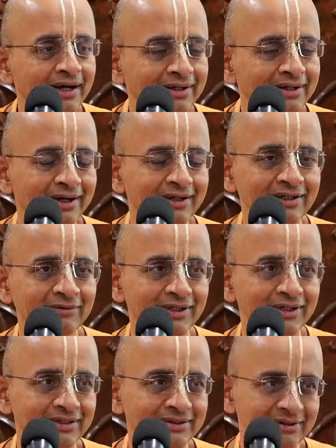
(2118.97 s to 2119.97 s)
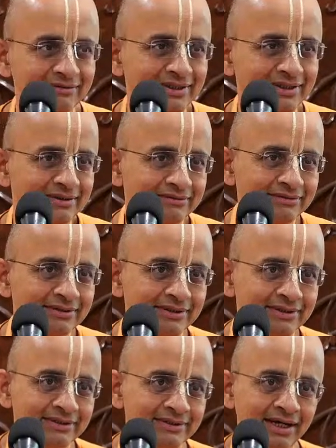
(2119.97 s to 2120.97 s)
argumentation with him.
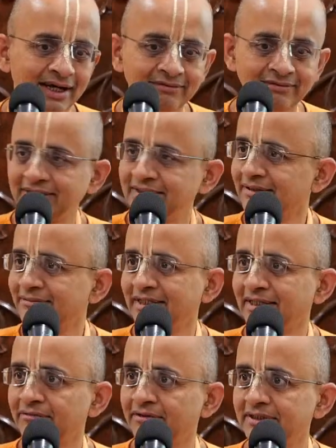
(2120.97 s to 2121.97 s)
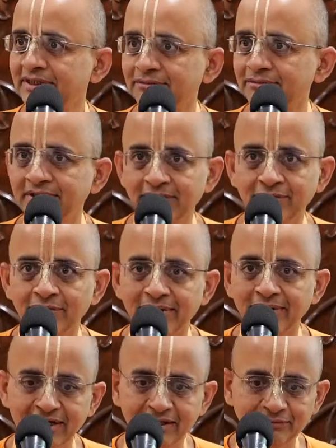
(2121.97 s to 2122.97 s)
I will say something, he will say something, it will go
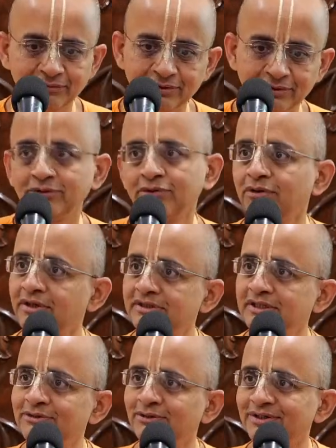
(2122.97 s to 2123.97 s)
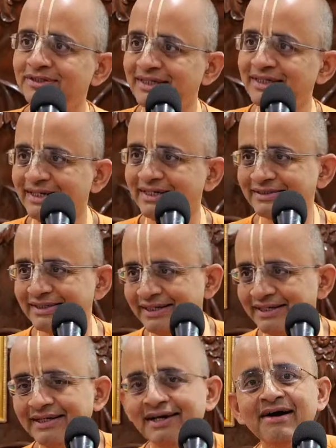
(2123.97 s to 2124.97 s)
back and forth. So yo asi, so asi. He
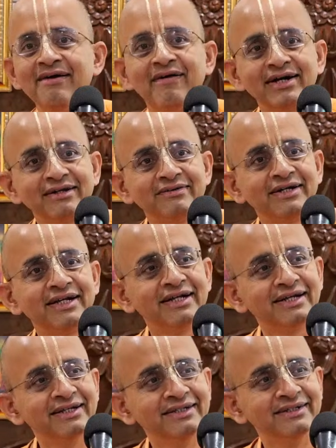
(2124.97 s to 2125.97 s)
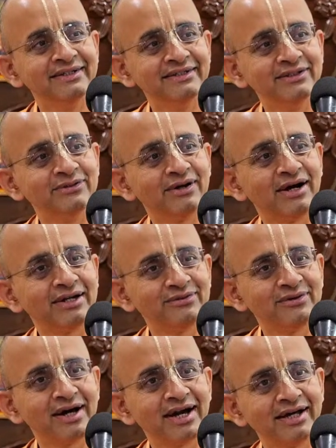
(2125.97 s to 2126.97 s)
said, whatever you are,
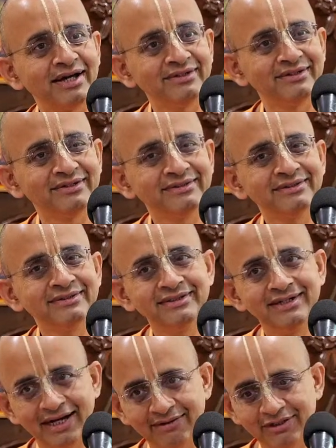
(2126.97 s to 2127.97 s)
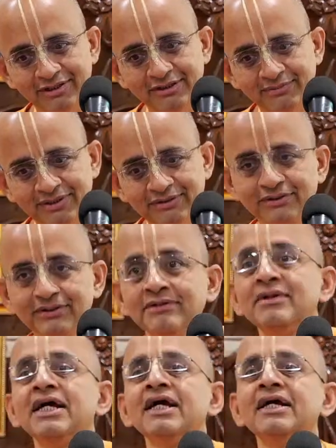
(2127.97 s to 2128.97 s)
I know, I am worshipping. So
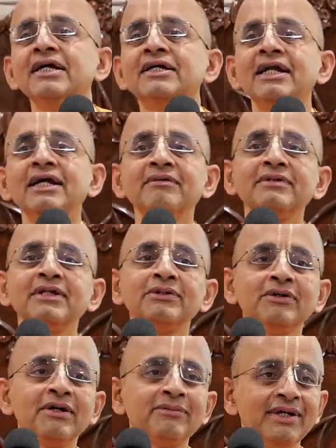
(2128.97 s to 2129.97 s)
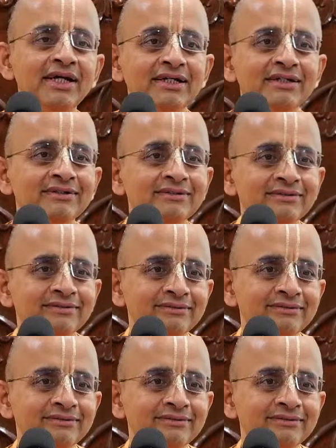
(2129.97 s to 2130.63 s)
you may claim that you are my